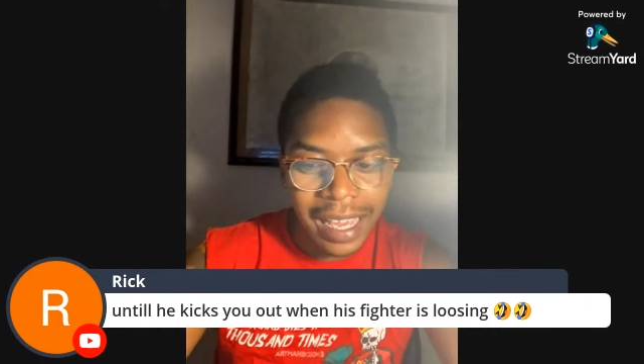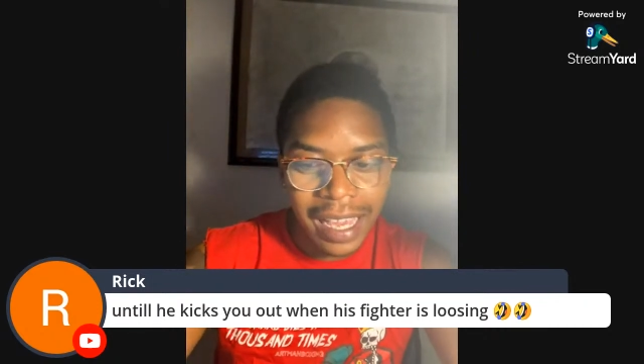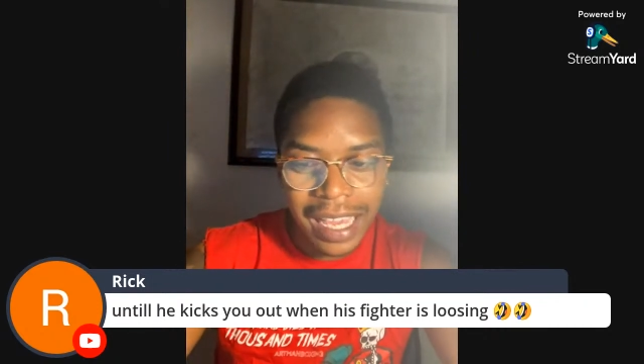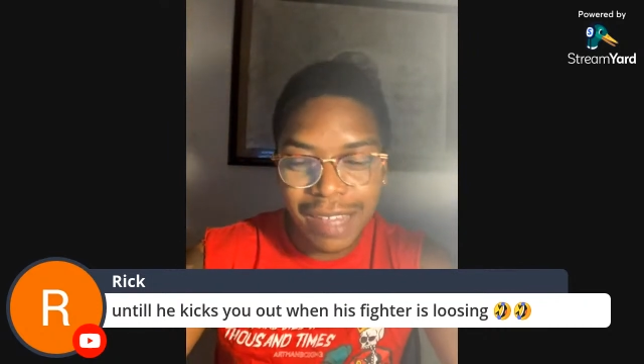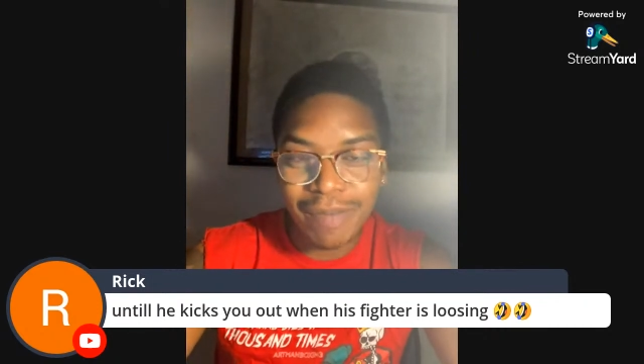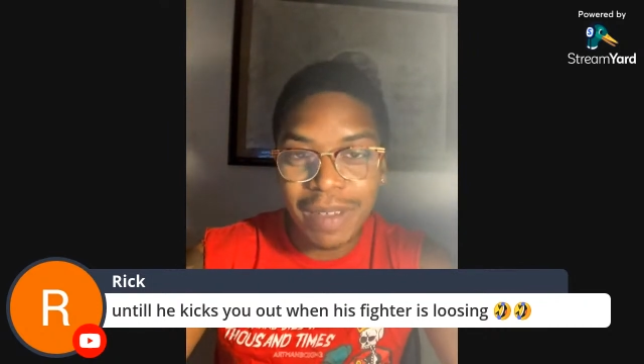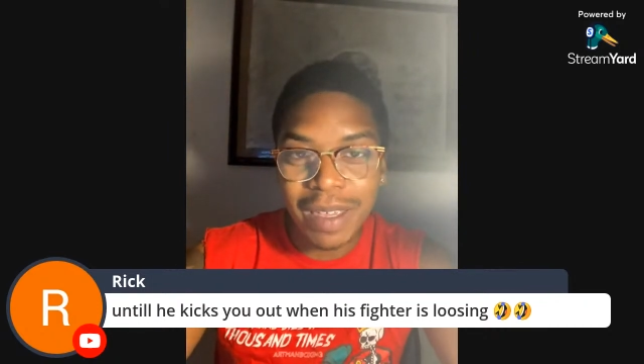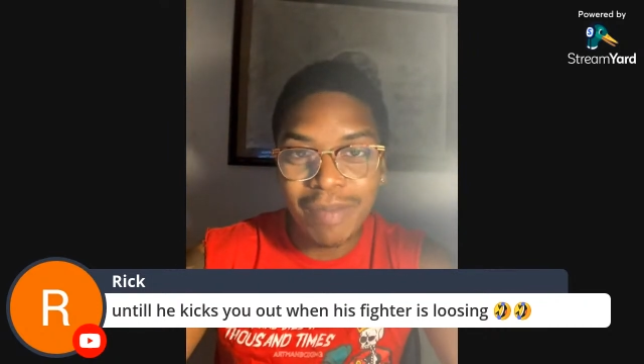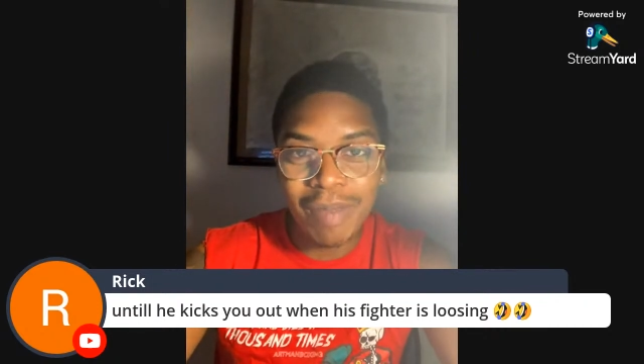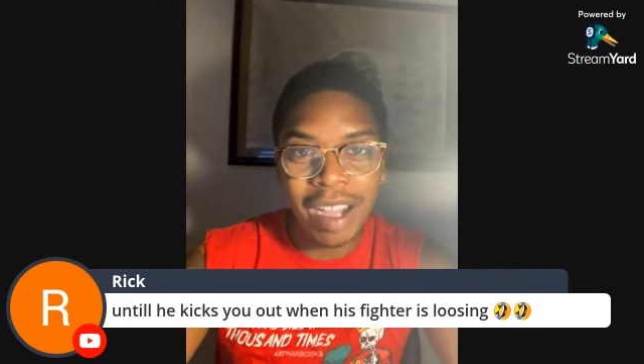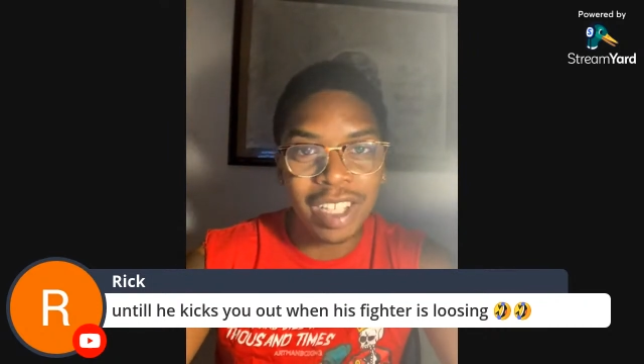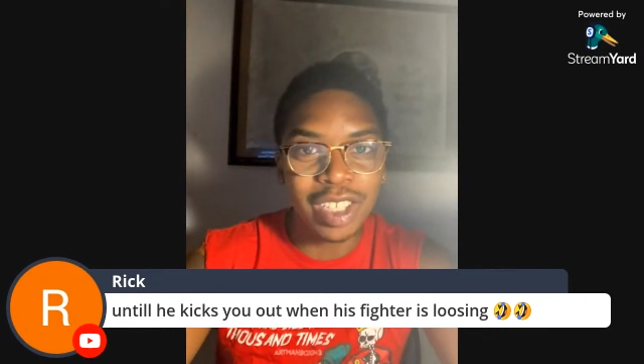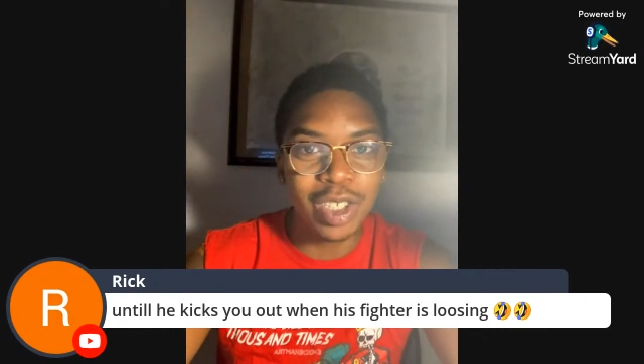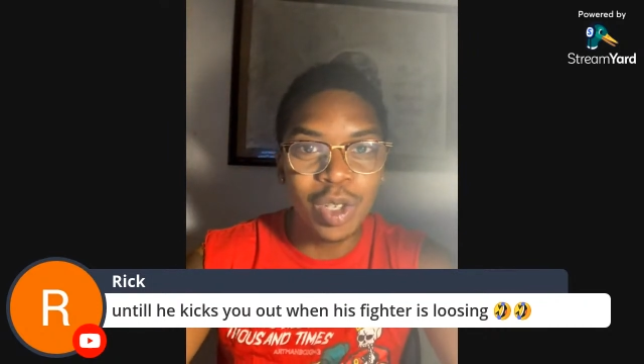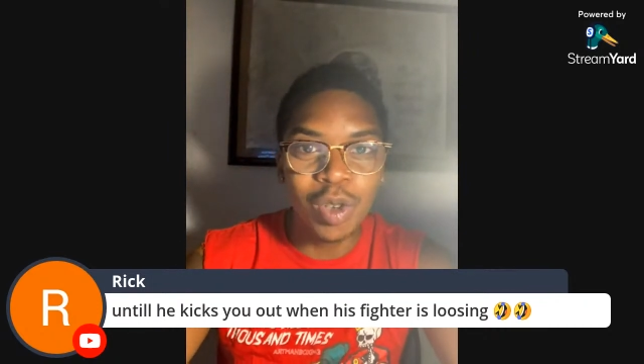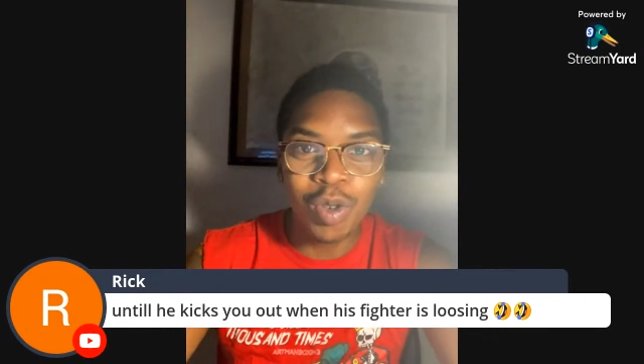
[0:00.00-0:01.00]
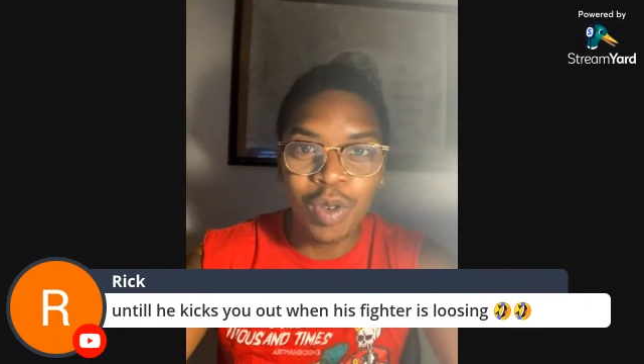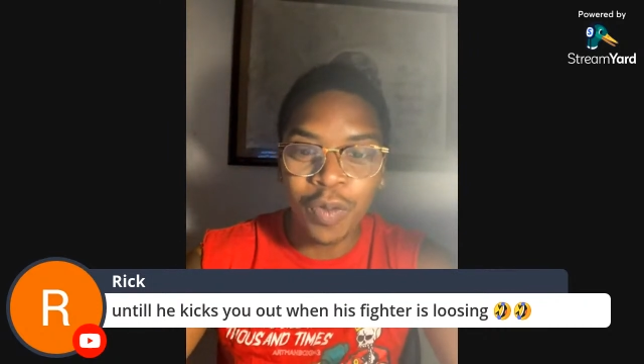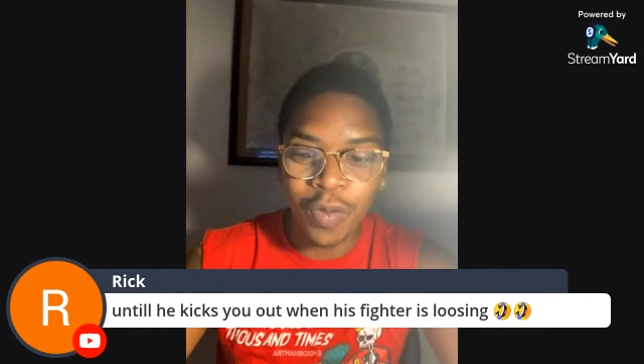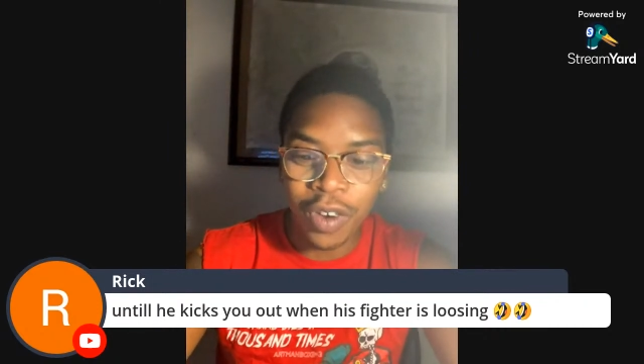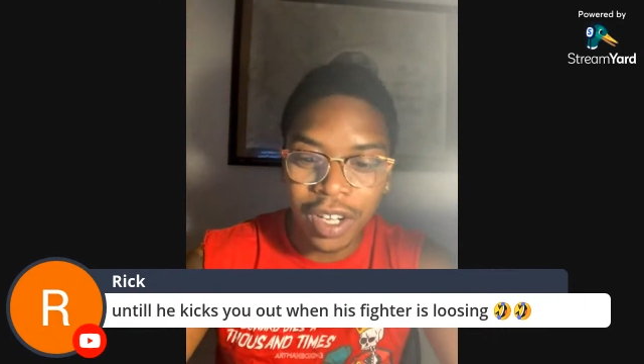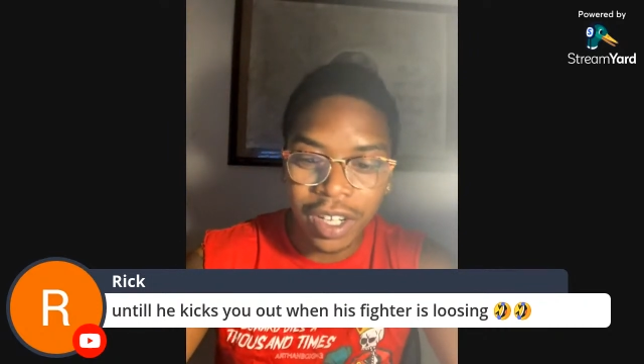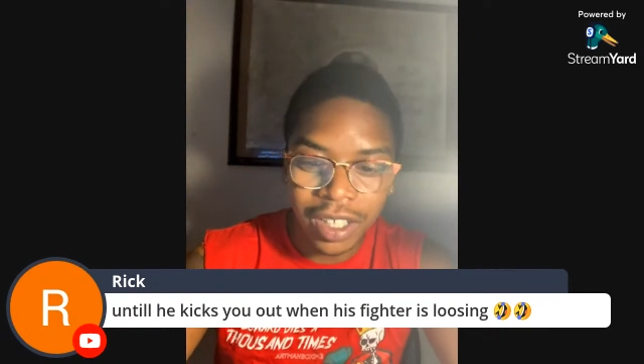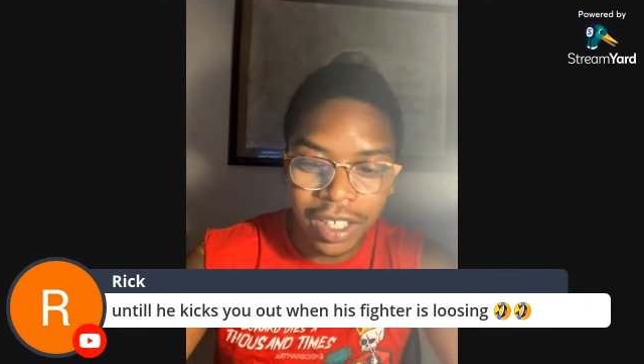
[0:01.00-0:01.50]
AB about to do it
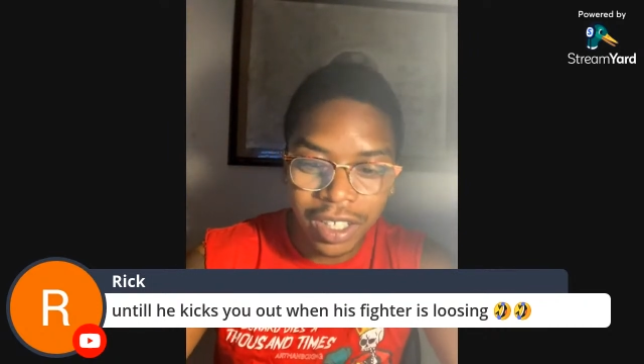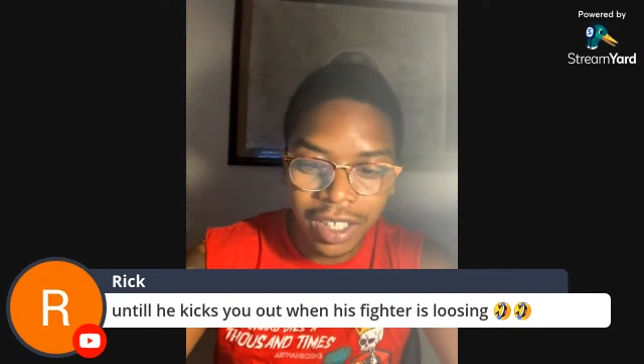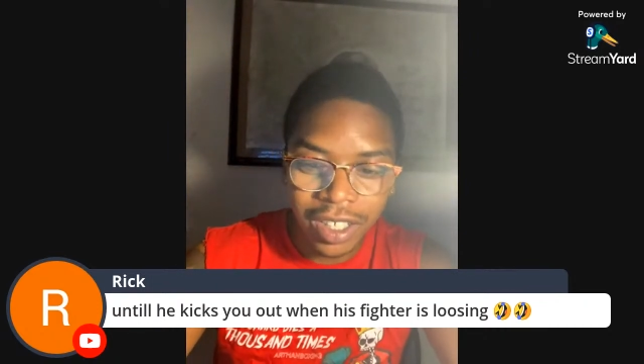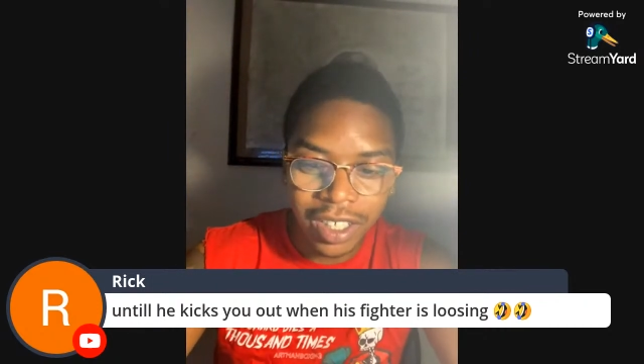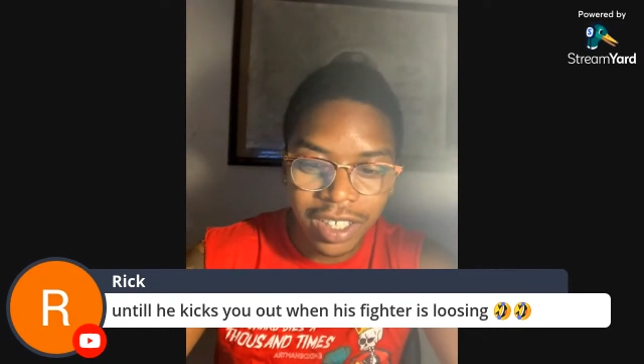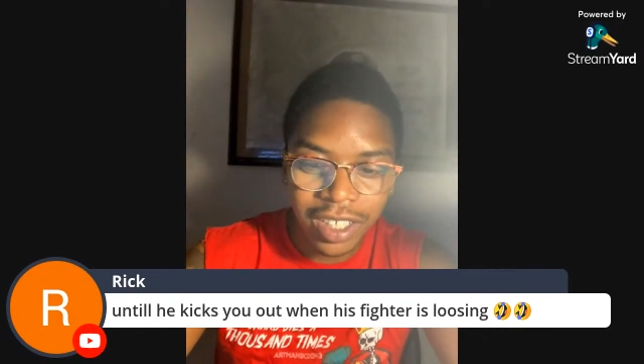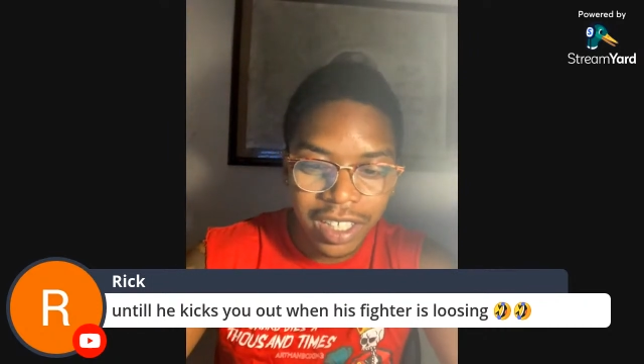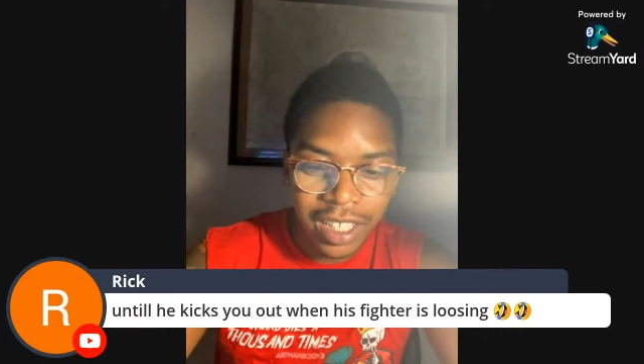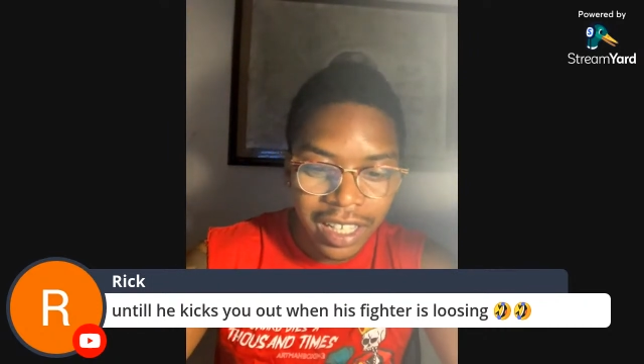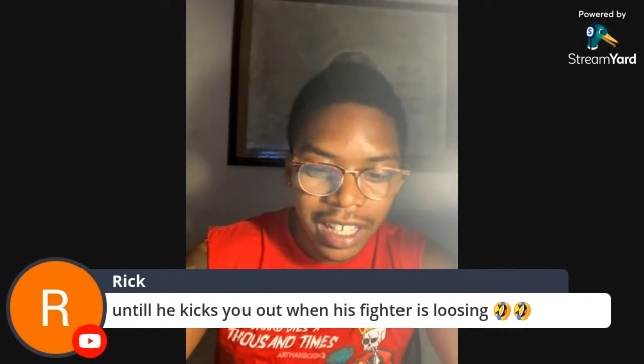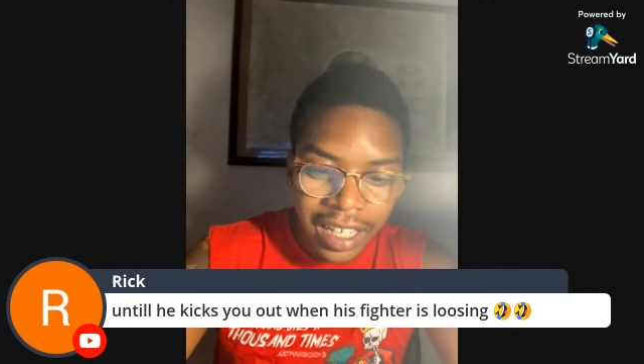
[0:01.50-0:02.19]
for the hood.